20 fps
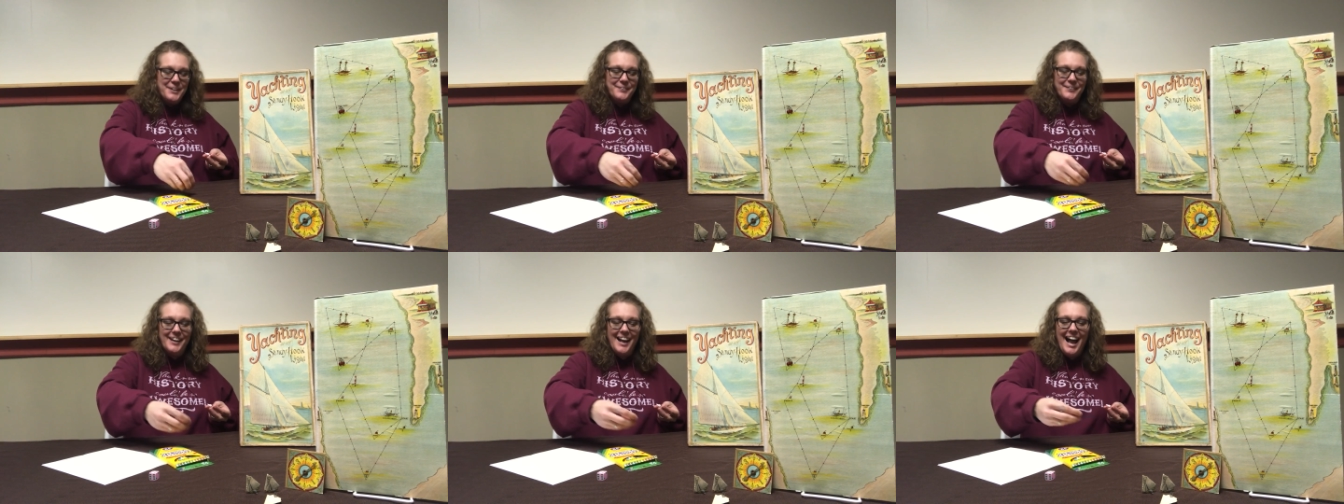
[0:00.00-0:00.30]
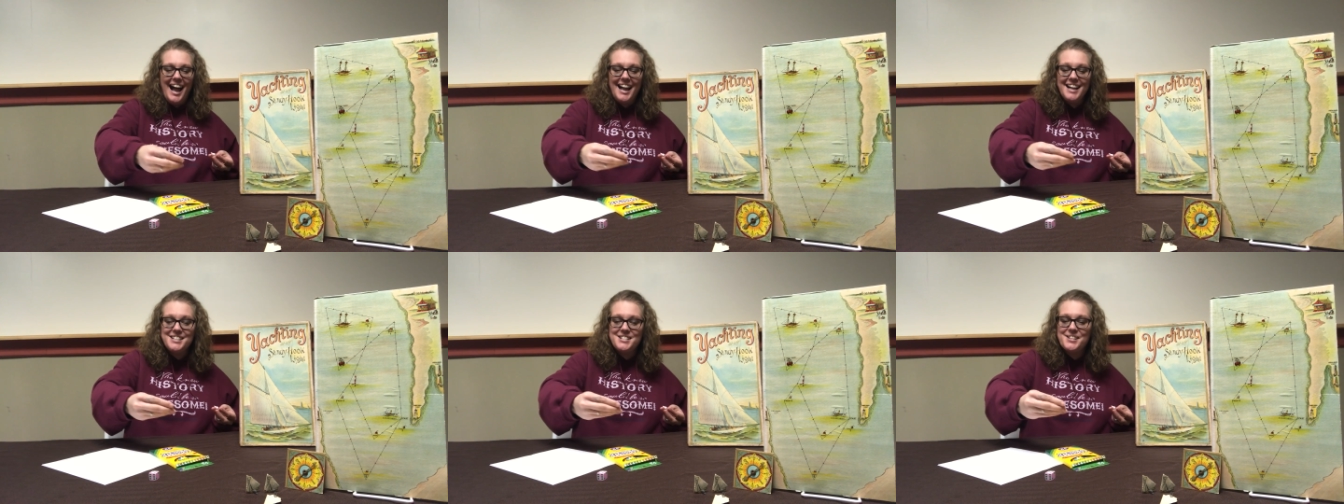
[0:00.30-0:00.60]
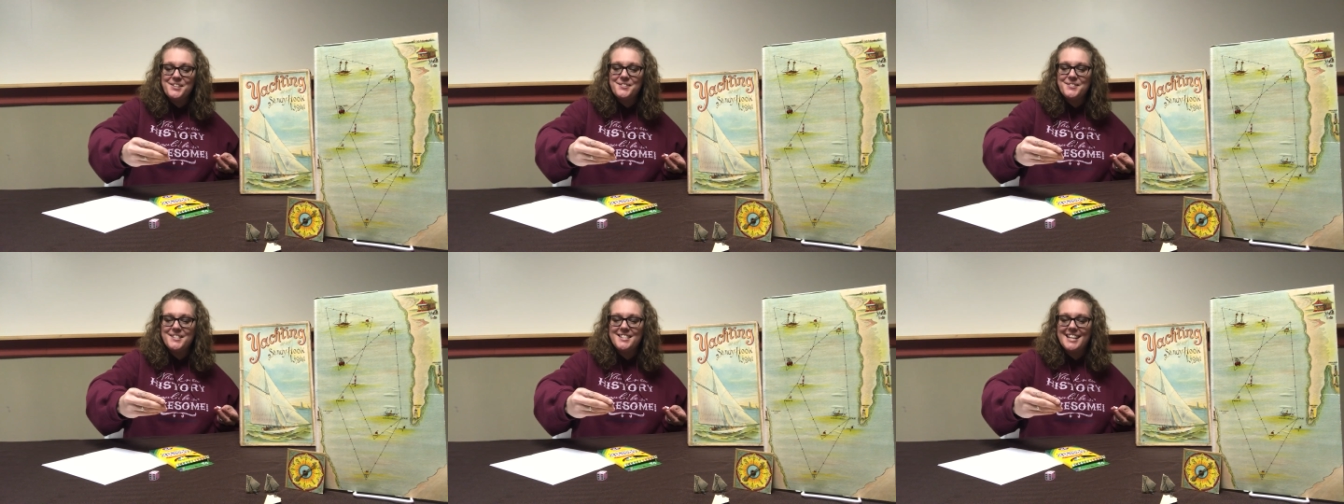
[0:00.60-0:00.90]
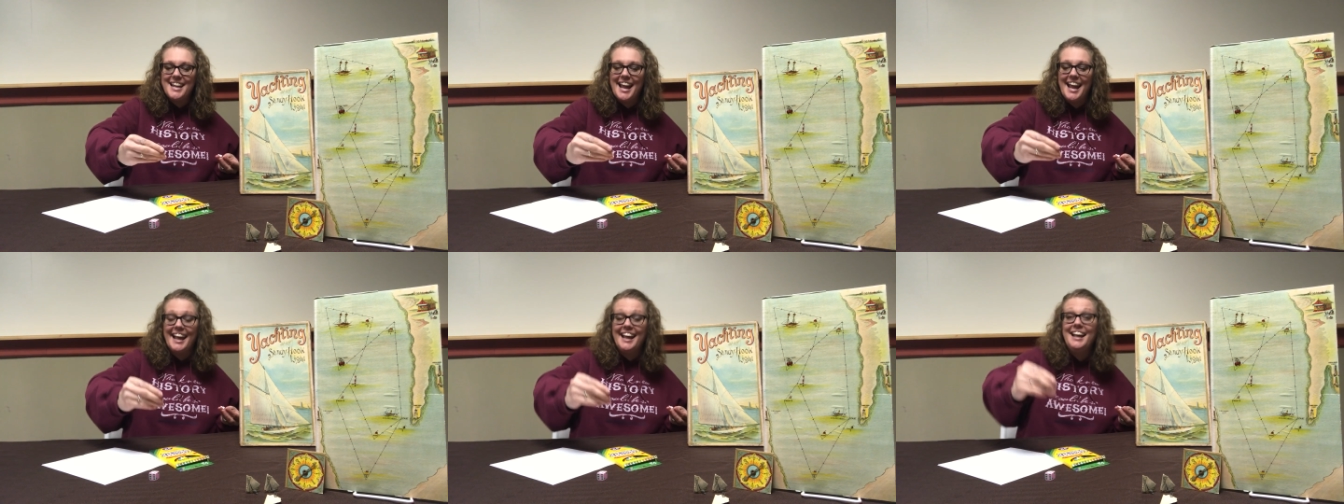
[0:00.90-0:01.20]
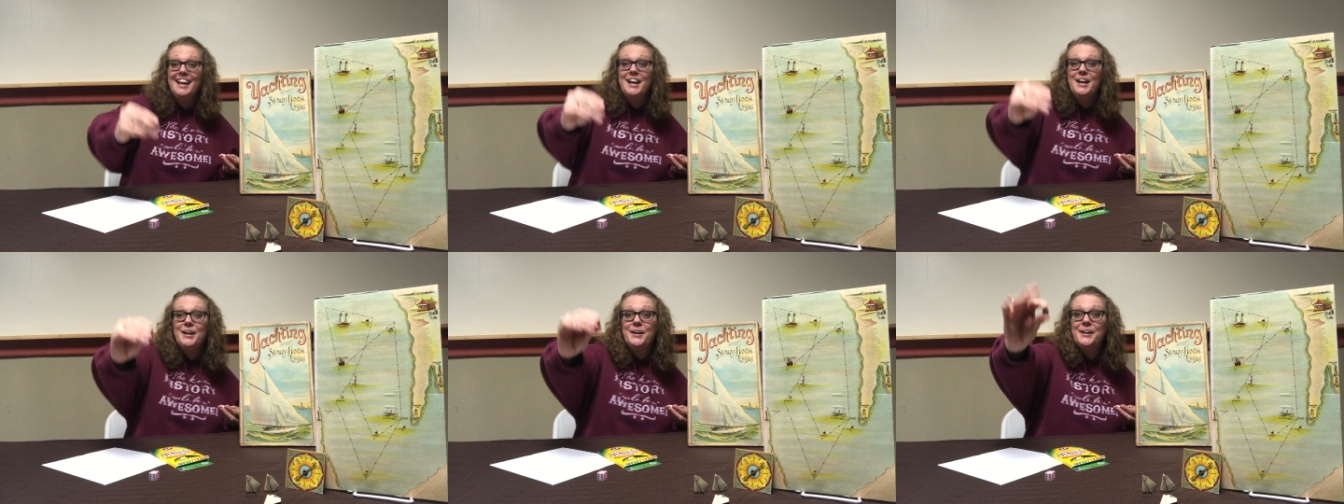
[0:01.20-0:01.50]
What I chose
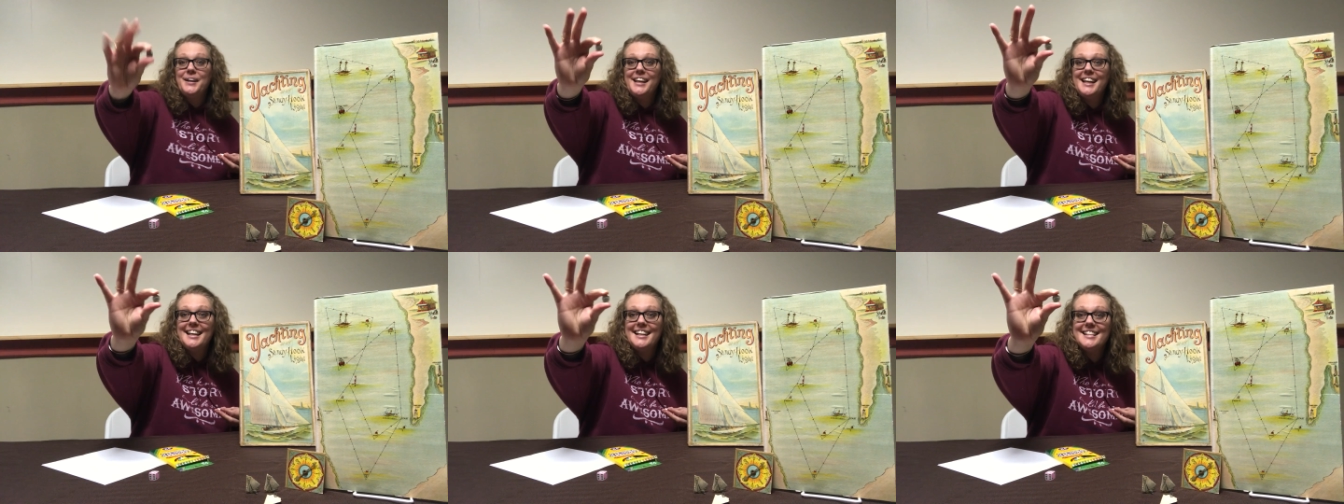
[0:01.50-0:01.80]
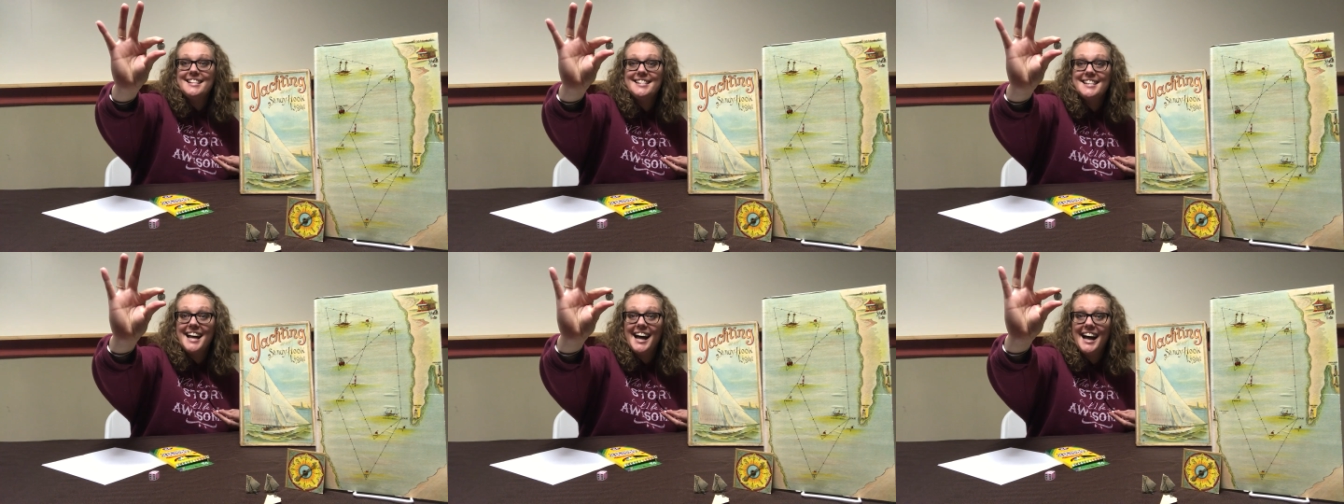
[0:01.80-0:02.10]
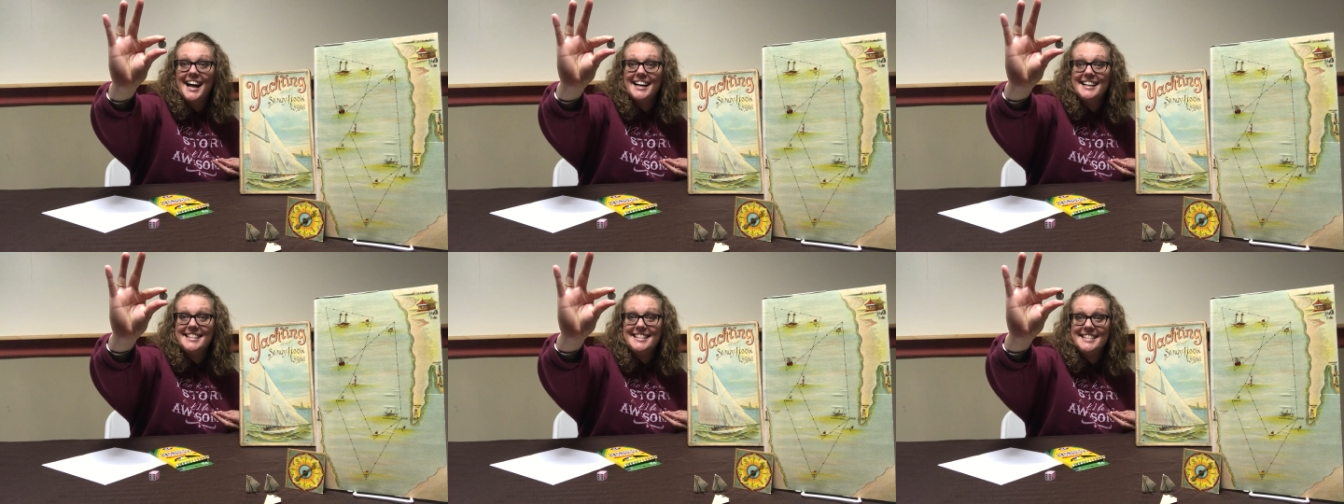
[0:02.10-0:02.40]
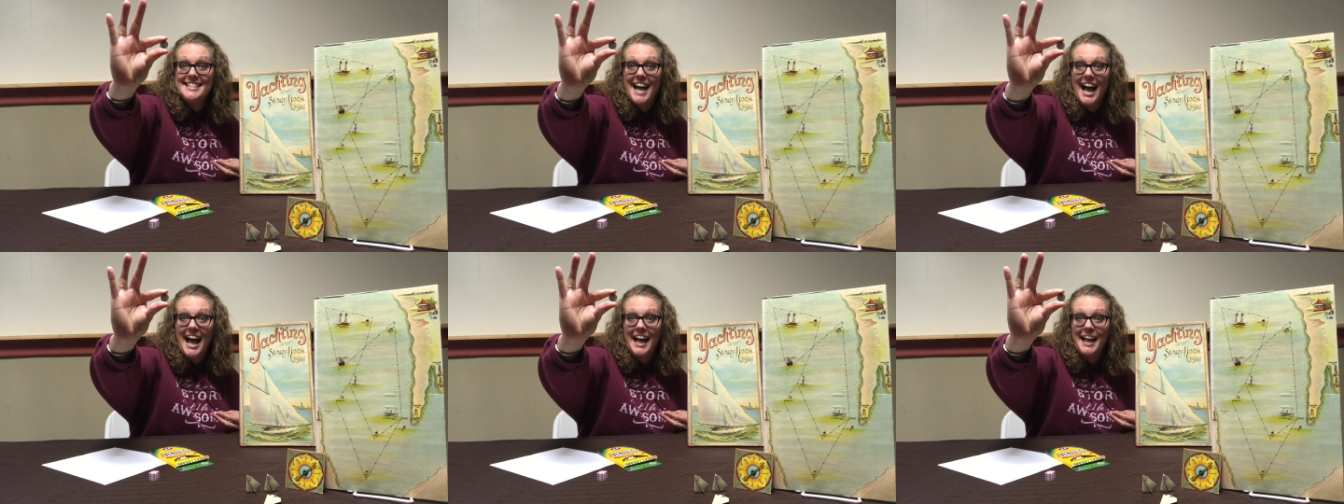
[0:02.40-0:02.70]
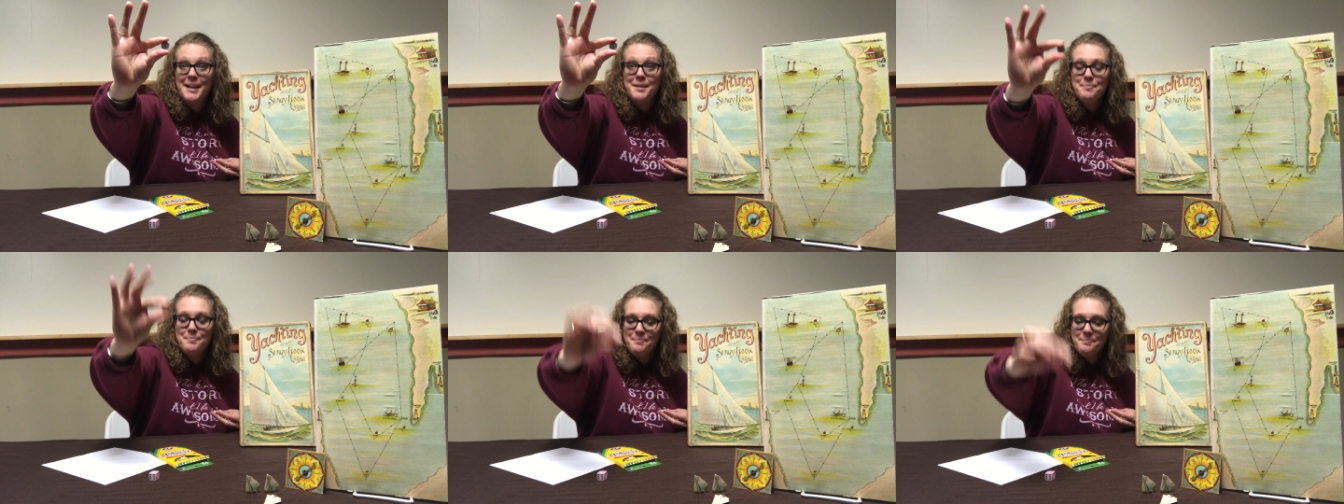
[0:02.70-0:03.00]
today is a
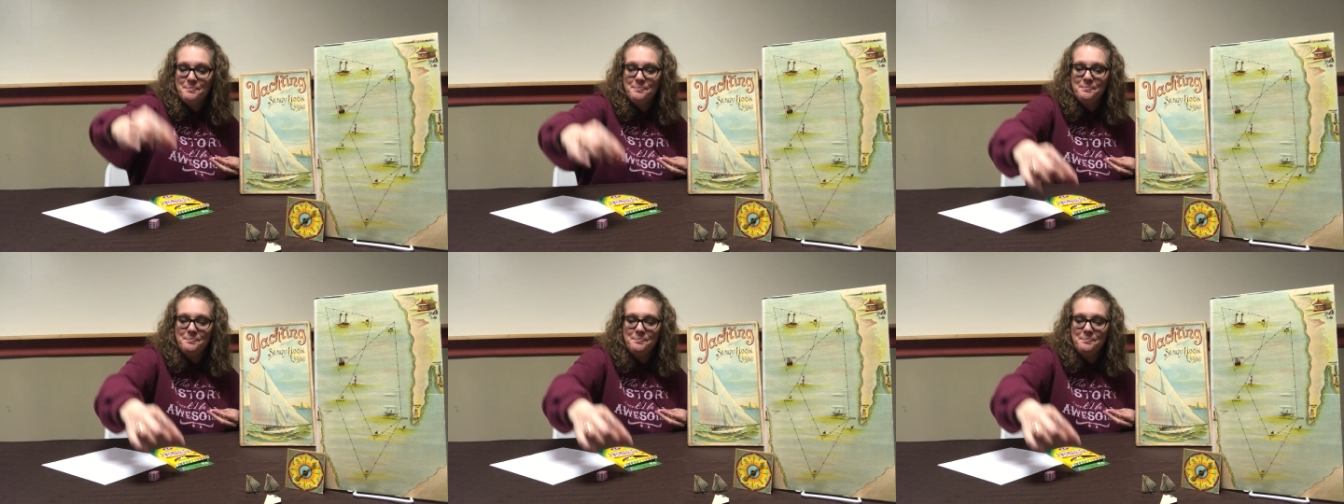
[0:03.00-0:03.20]
dime.